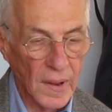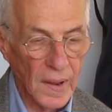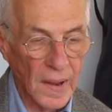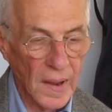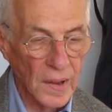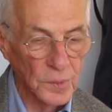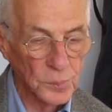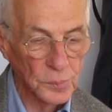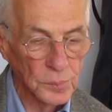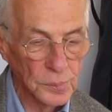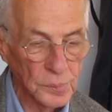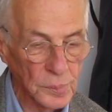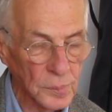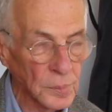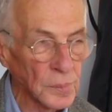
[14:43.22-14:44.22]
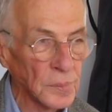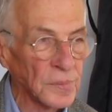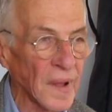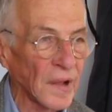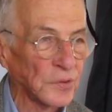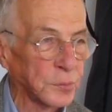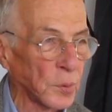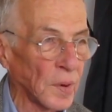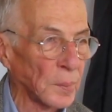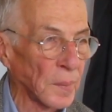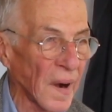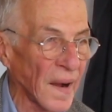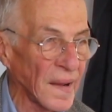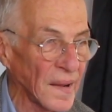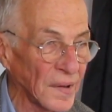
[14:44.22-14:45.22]
And that's where
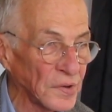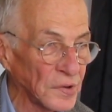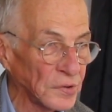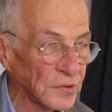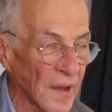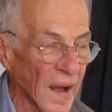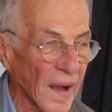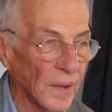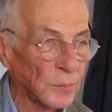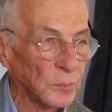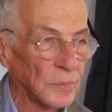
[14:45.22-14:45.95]
my head is at.